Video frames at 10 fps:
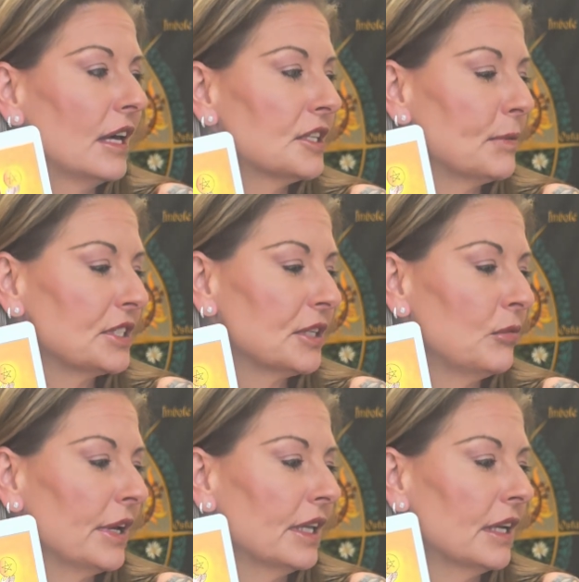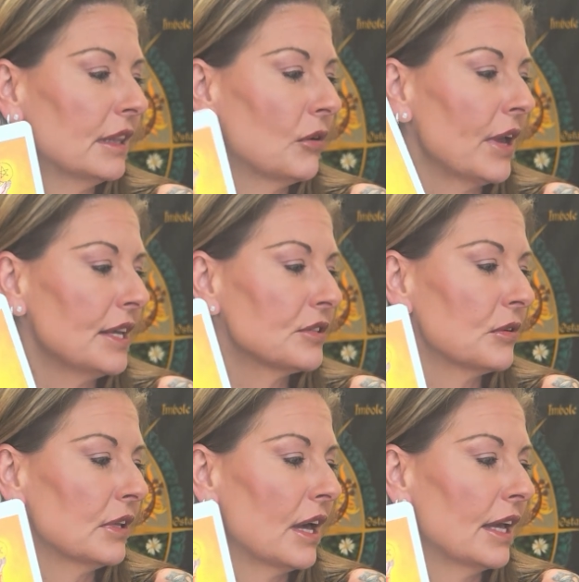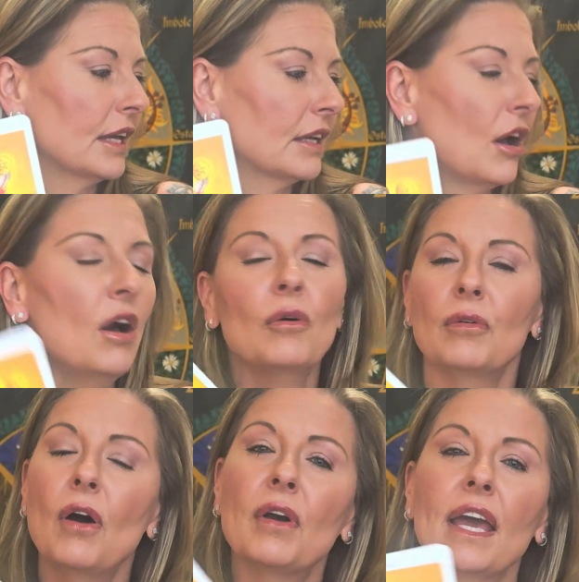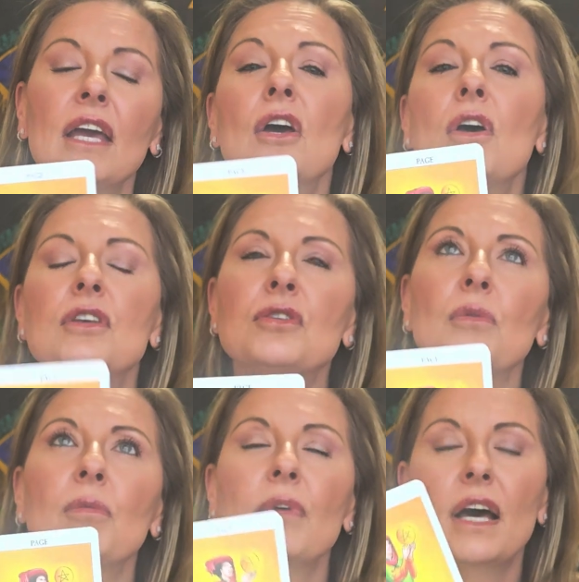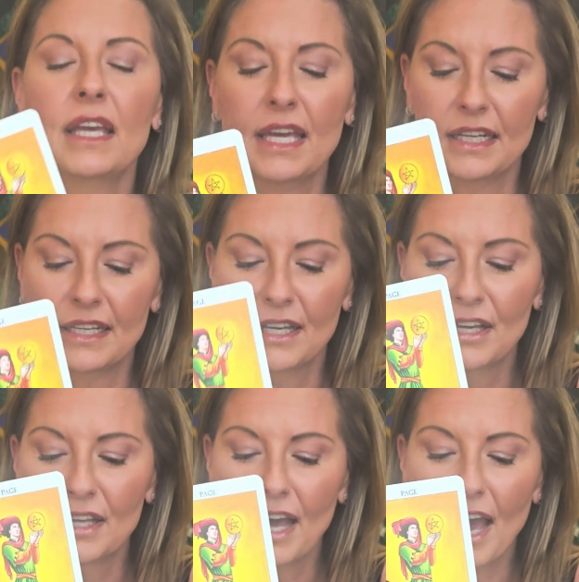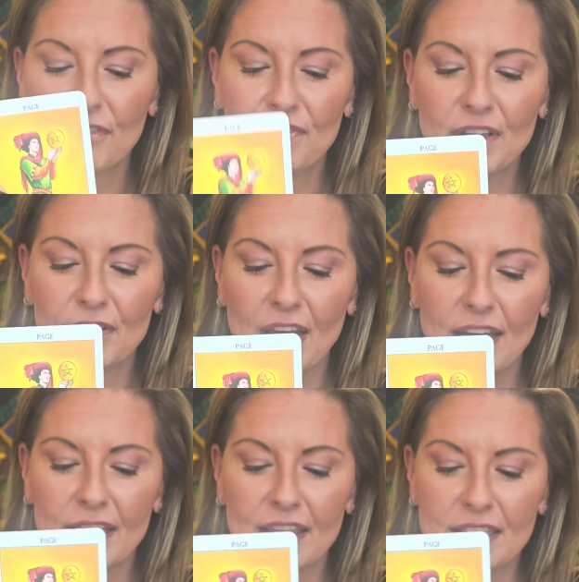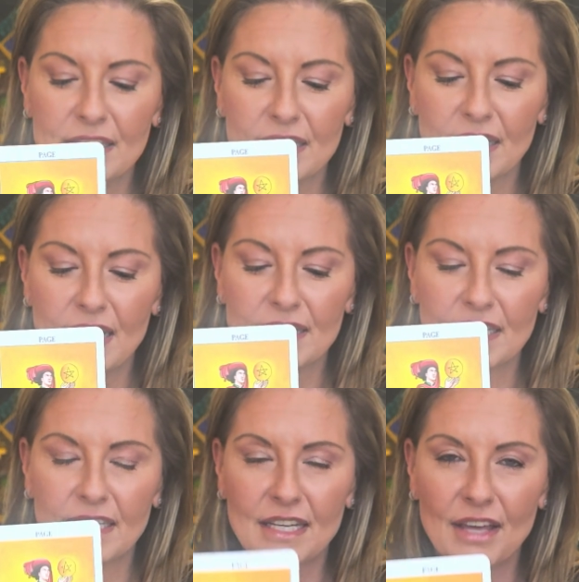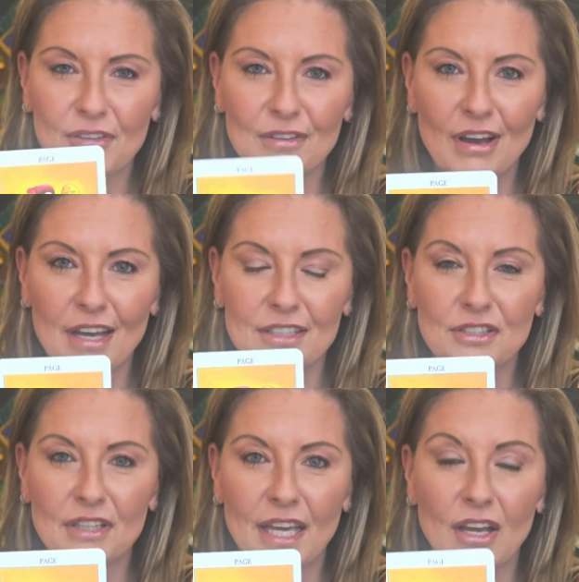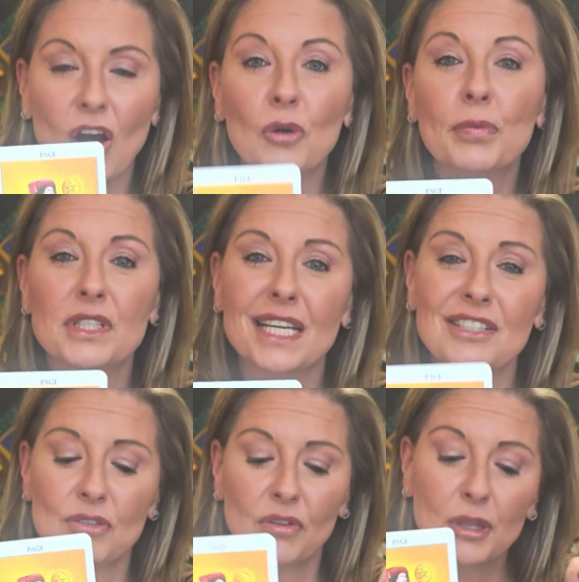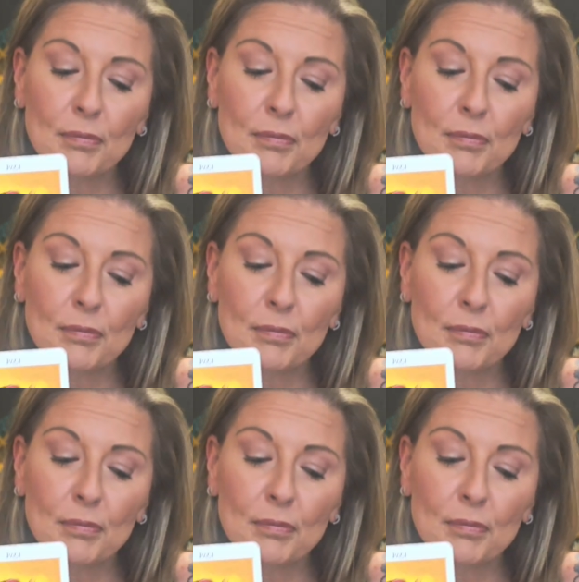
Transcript: especially when, okay, so like, oh, okay. So again, I feel like this is another nod to like our potential,